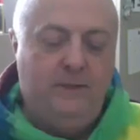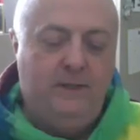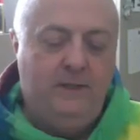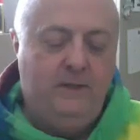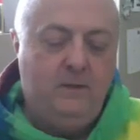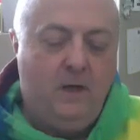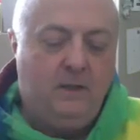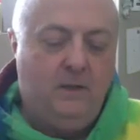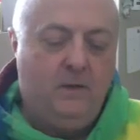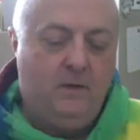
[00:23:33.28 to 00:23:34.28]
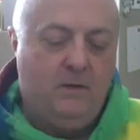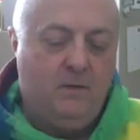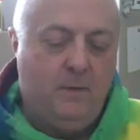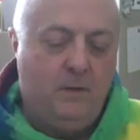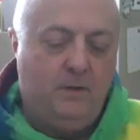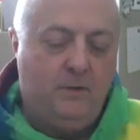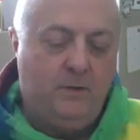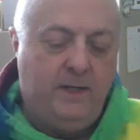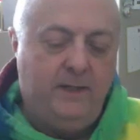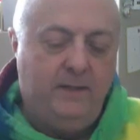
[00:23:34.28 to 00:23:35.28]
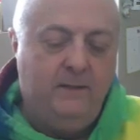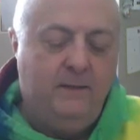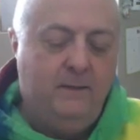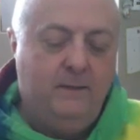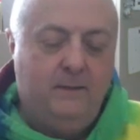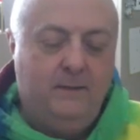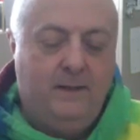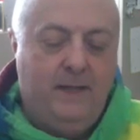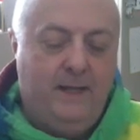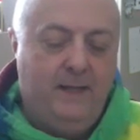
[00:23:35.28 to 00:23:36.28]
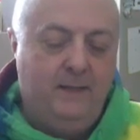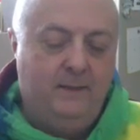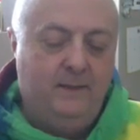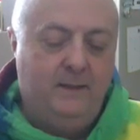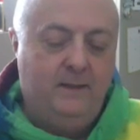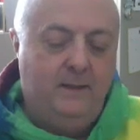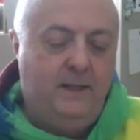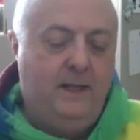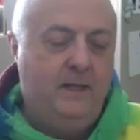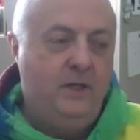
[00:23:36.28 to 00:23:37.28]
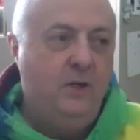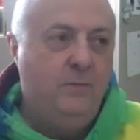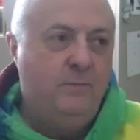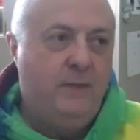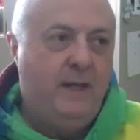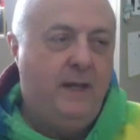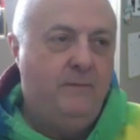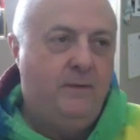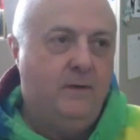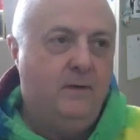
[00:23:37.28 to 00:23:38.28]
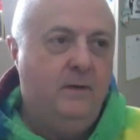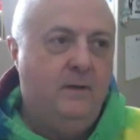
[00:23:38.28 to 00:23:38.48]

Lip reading: You talked earlier about greed, and human behavior.